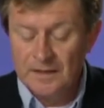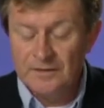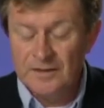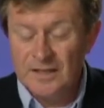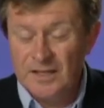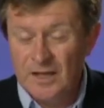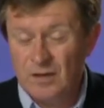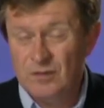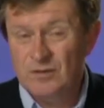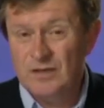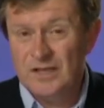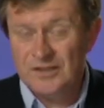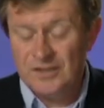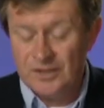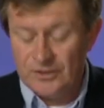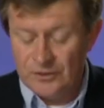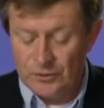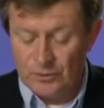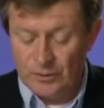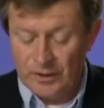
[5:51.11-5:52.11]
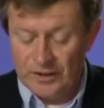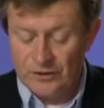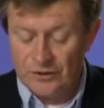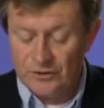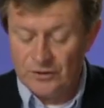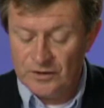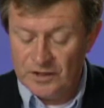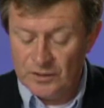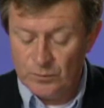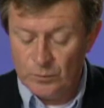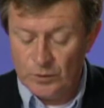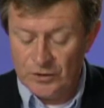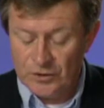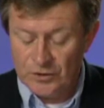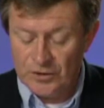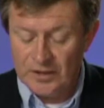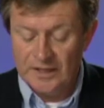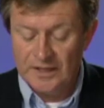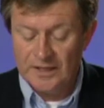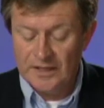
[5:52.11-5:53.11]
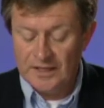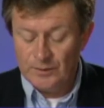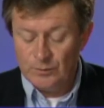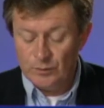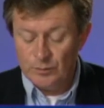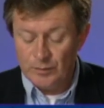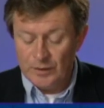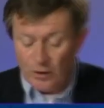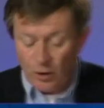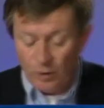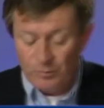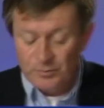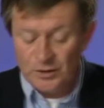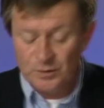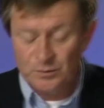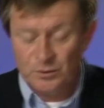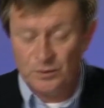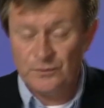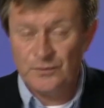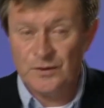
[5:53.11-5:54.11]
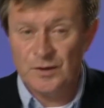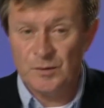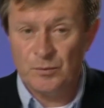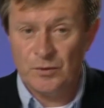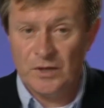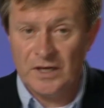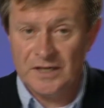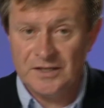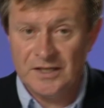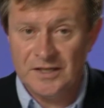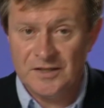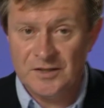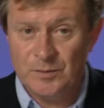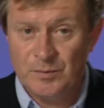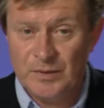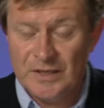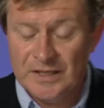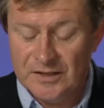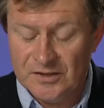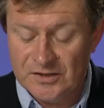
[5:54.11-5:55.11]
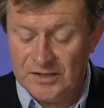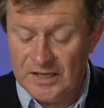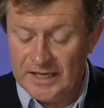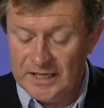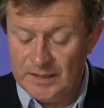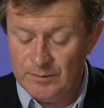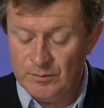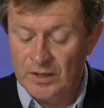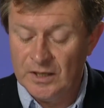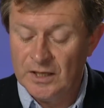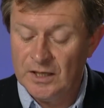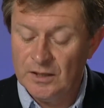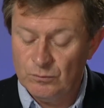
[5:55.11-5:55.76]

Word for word: The only situation in which it would be optimal for the prices to be the same